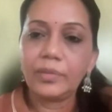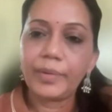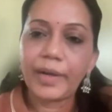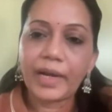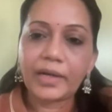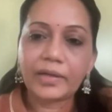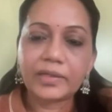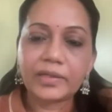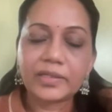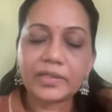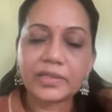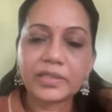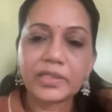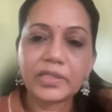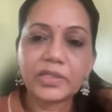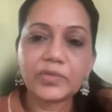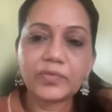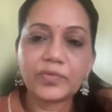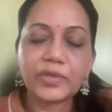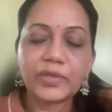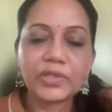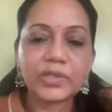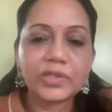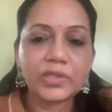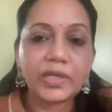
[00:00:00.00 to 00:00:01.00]

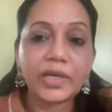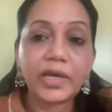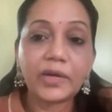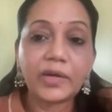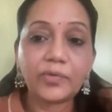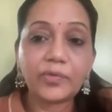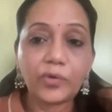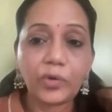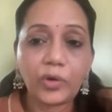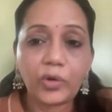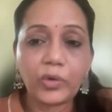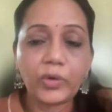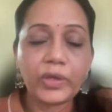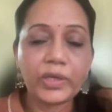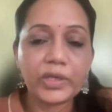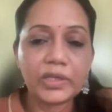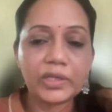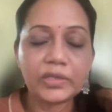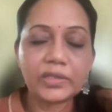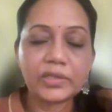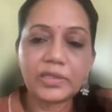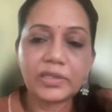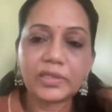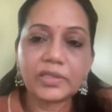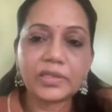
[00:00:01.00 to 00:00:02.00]
practices which they are
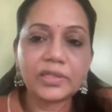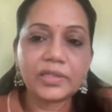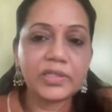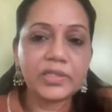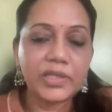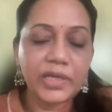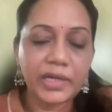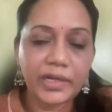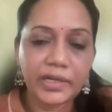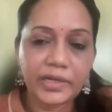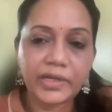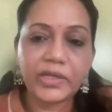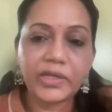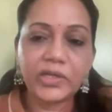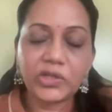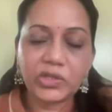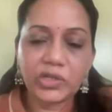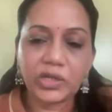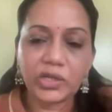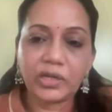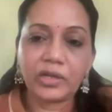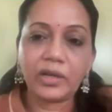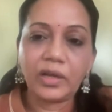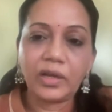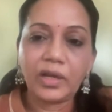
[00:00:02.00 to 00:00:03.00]
following since the
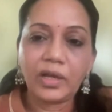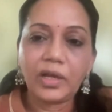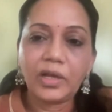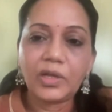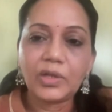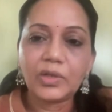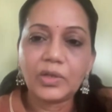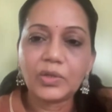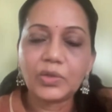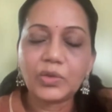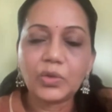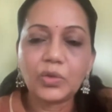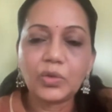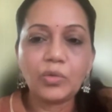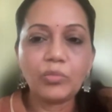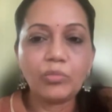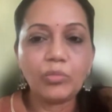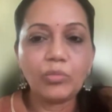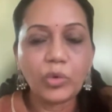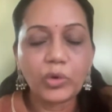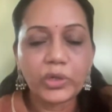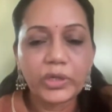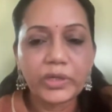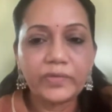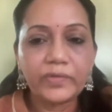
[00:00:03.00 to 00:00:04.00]
generation. So
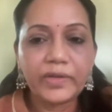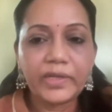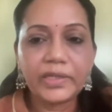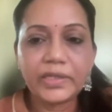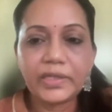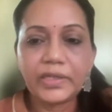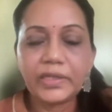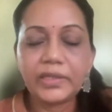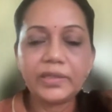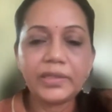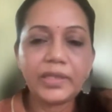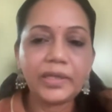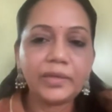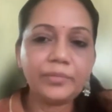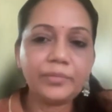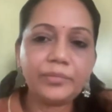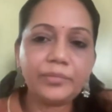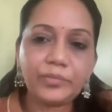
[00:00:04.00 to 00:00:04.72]
motivating